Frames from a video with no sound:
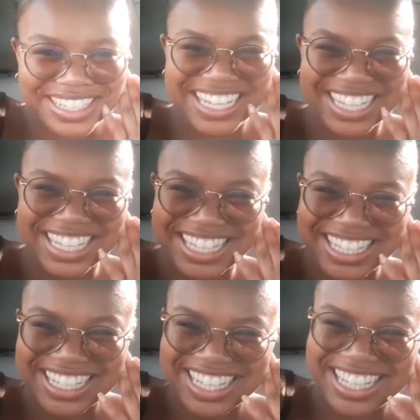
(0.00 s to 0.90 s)
Maya
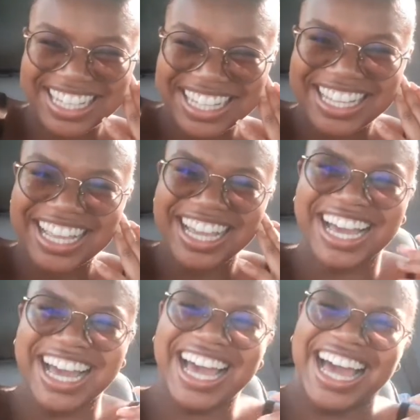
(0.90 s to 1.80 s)
pore.
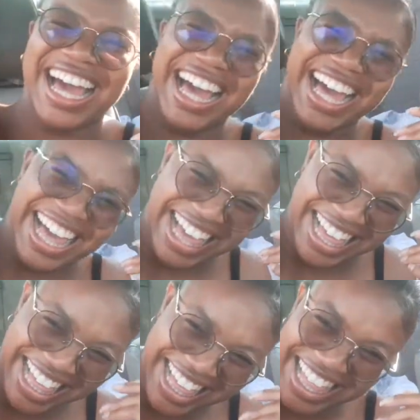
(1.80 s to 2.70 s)
Maya
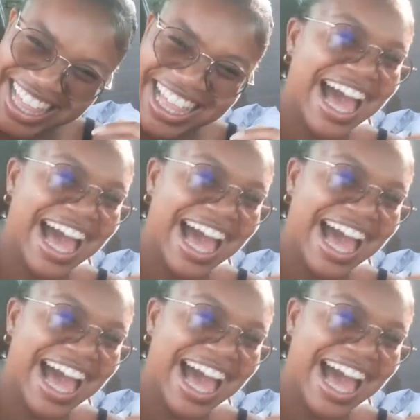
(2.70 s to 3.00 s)
kukan.